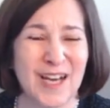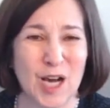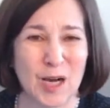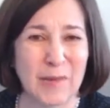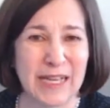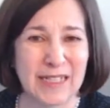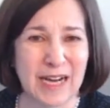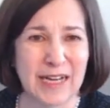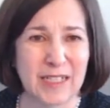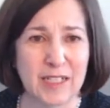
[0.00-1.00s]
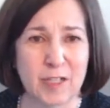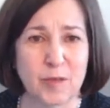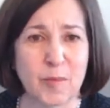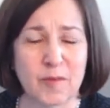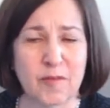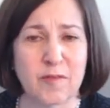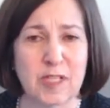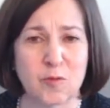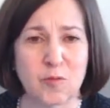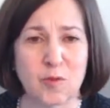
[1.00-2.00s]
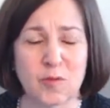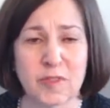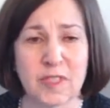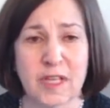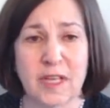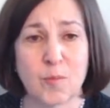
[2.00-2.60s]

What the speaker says: and guidance under both of these rules,